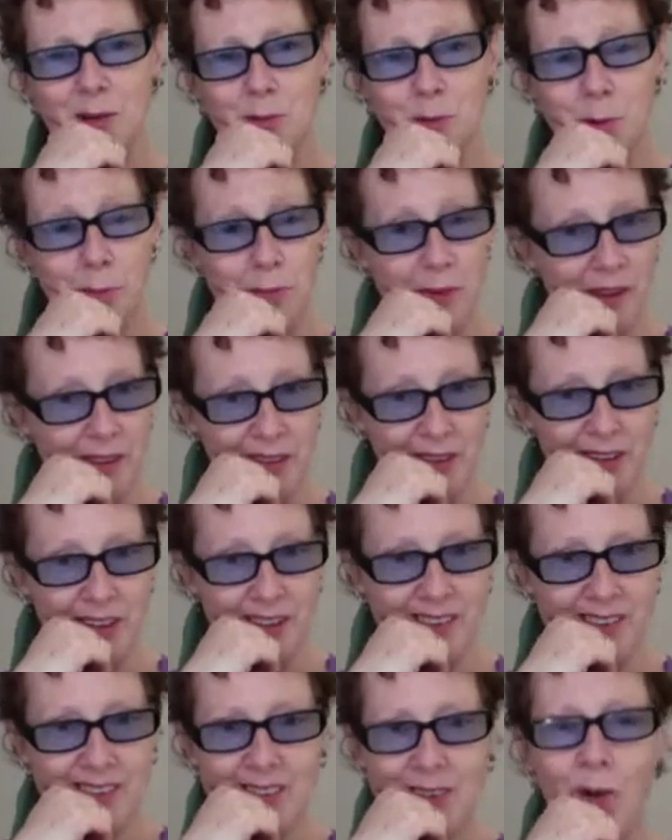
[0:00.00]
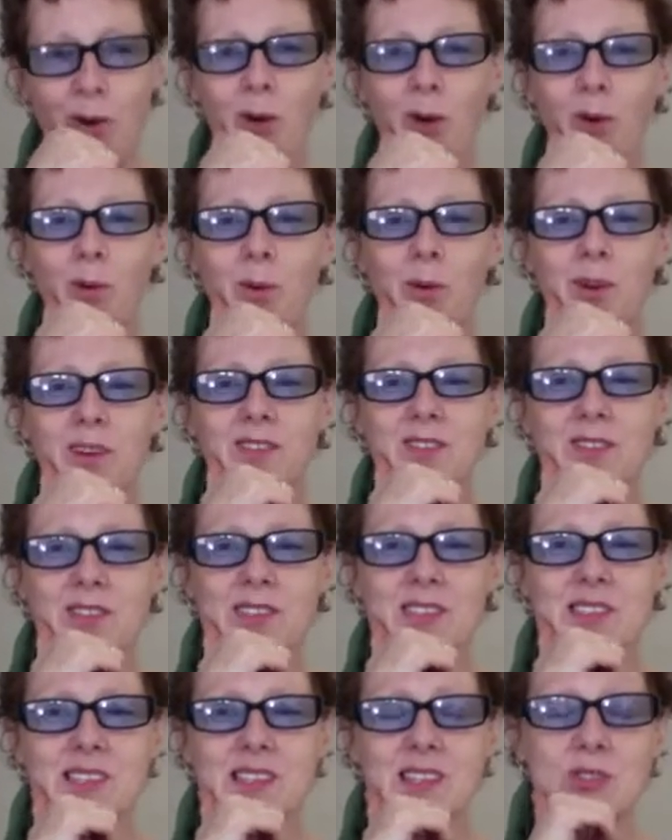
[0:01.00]
rebellion or with
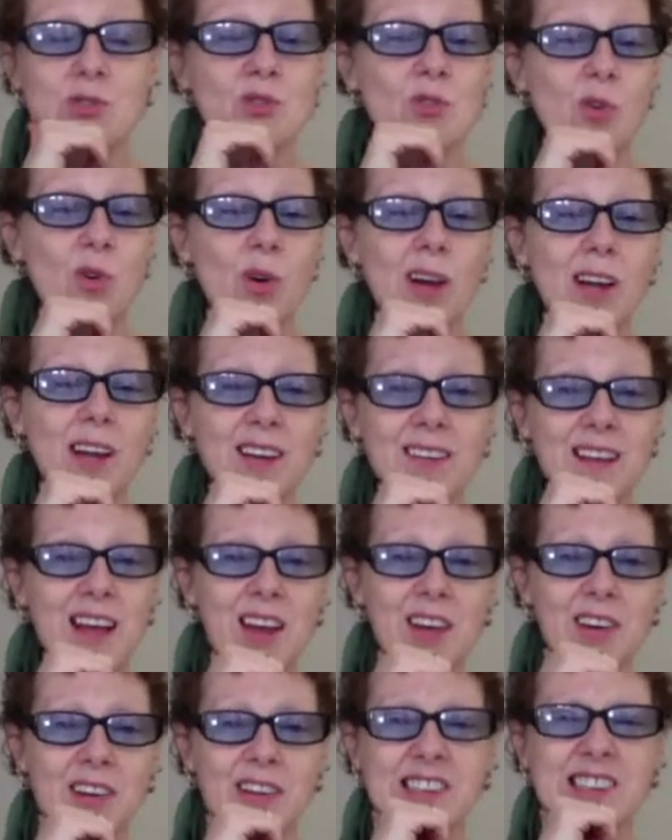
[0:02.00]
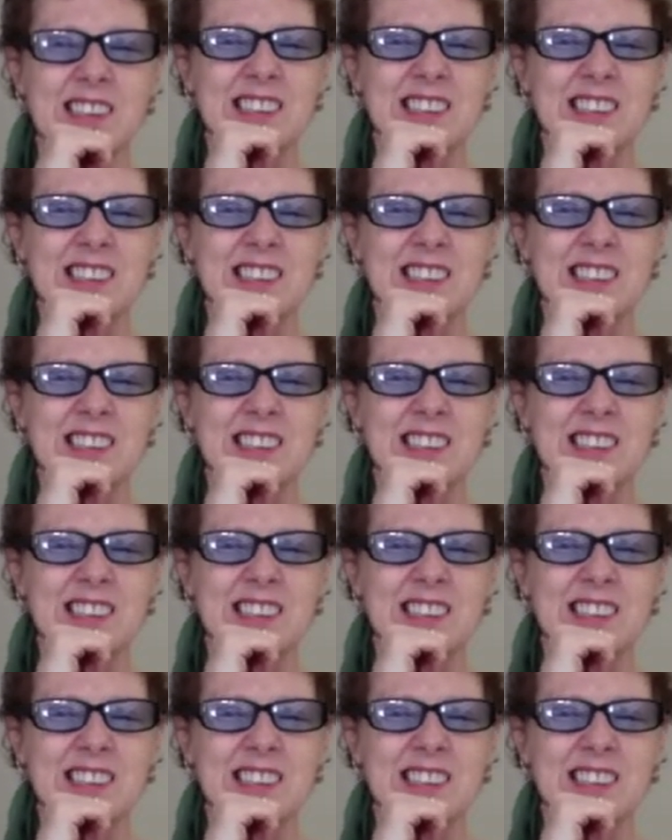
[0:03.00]
just enjoying that